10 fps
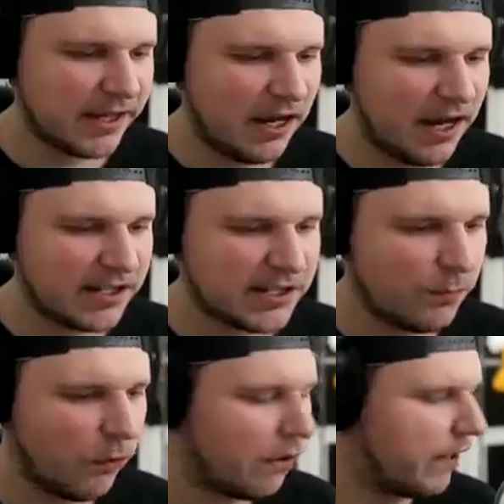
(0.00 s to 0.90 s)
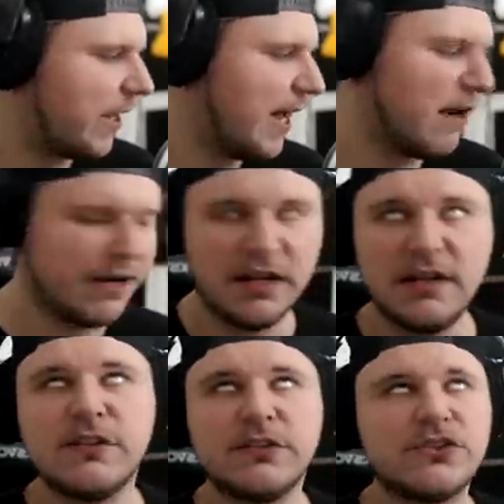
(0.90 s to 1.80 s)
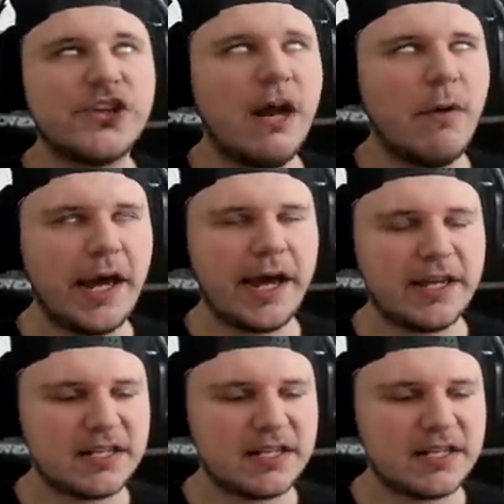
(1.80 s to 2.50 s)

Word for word: god, I swore again. Joey,